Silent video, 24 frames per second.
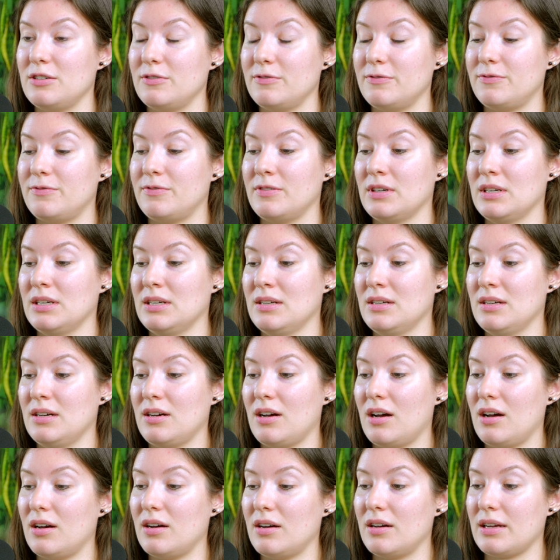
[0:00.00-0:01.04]
of
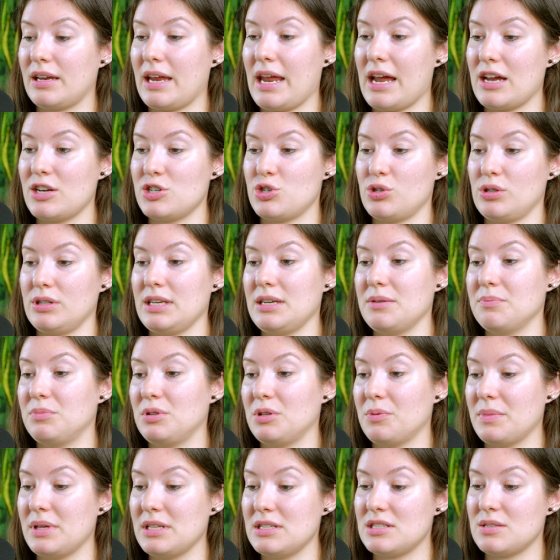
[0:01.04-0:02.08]
casually
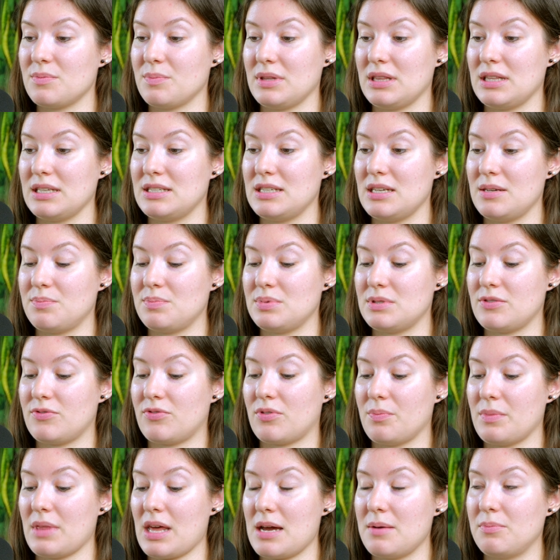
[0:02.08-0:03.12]
implement some of the tips
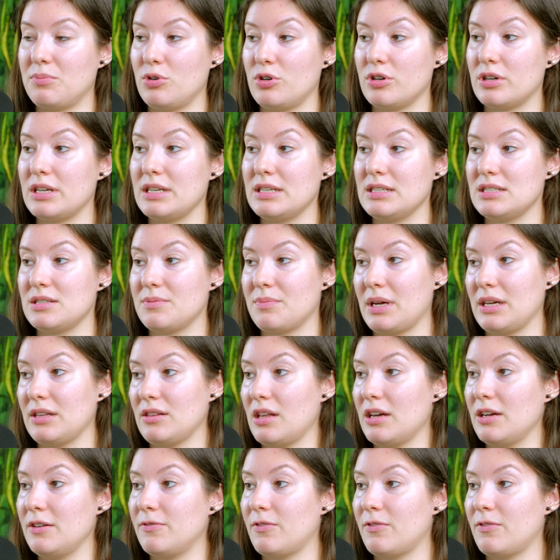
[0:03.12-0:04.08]
from that book into my life